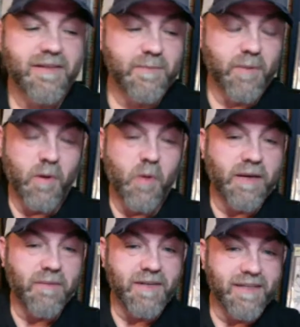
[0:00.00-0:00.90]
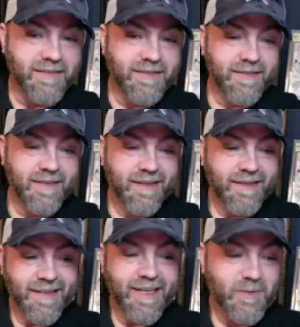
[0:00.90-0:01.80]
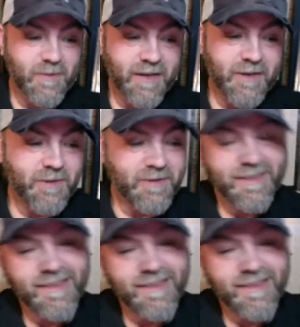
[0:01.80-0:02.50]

is promoting because that's what i do